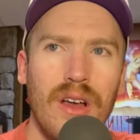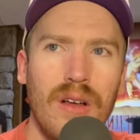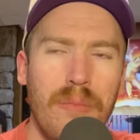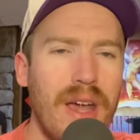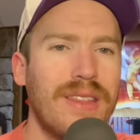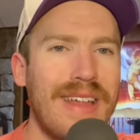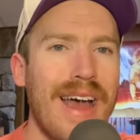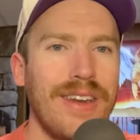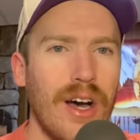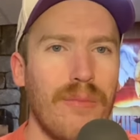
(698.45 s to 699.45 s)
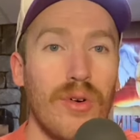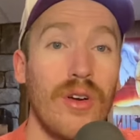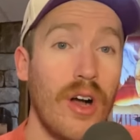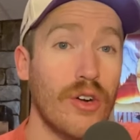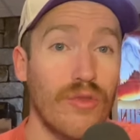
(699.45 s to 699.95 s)
Make that number
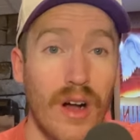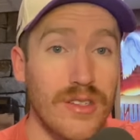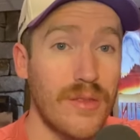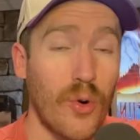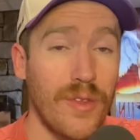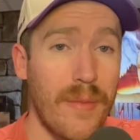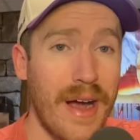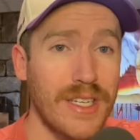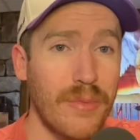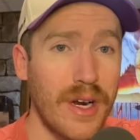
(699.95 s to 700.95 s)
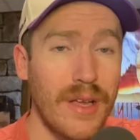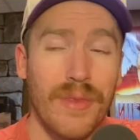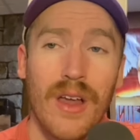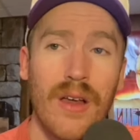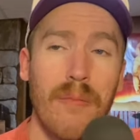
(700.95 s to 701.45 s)
across the board the max money.
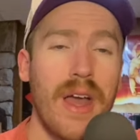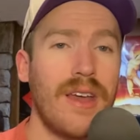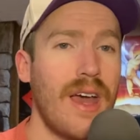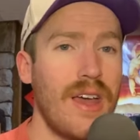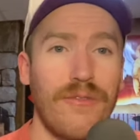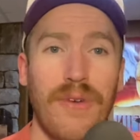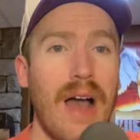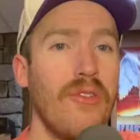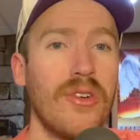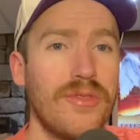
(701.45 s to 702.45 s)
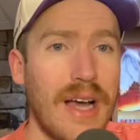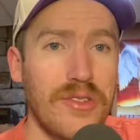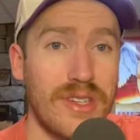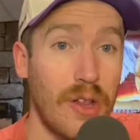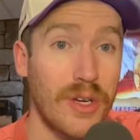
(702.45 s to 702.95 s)
Make a
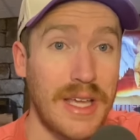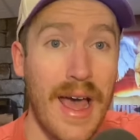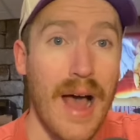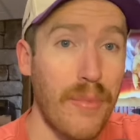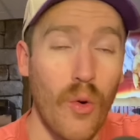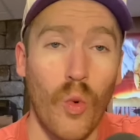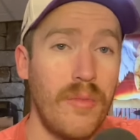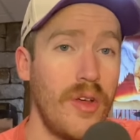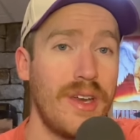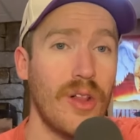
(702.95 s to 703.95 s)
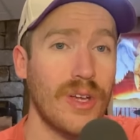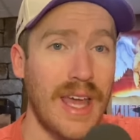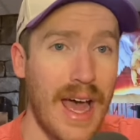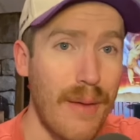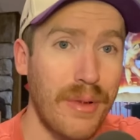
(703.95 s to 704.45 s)
$500,000 cap, a $1 million
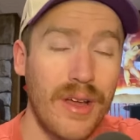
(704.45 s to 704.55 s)
cap